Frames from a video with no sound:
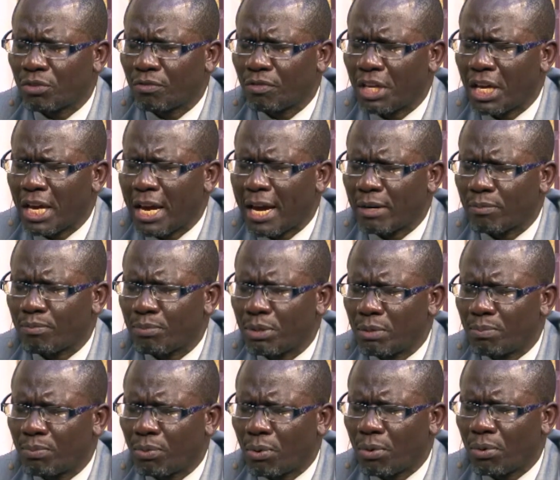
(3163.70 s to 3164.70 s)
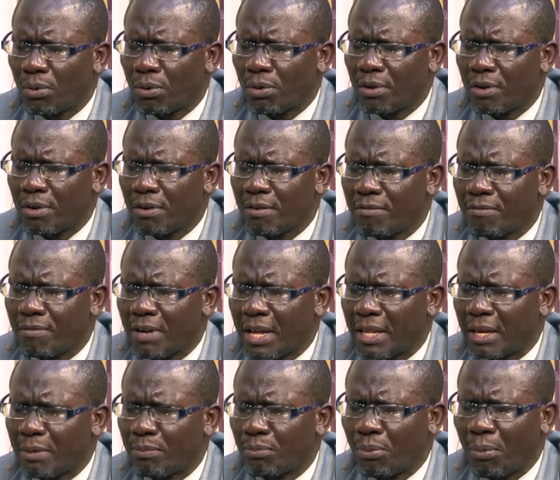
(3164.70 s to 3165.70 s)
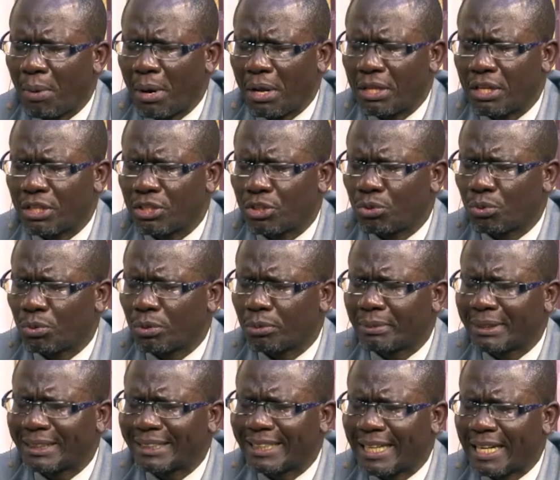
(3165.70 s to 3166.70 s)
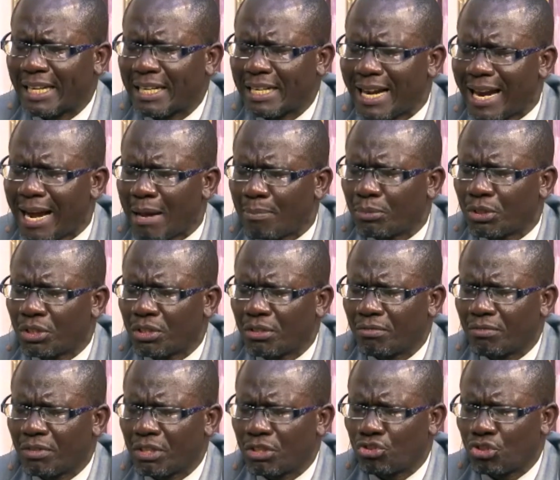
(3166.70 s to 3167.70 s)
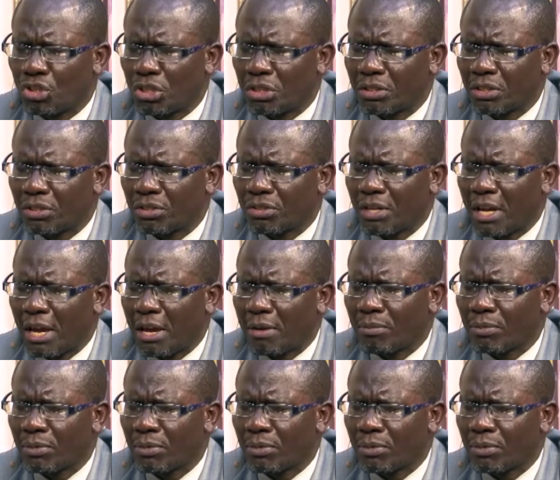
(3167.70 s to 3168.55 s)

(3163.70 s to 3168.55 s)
of the young people, Father, I pray that it will be taken captive in Jesus' name.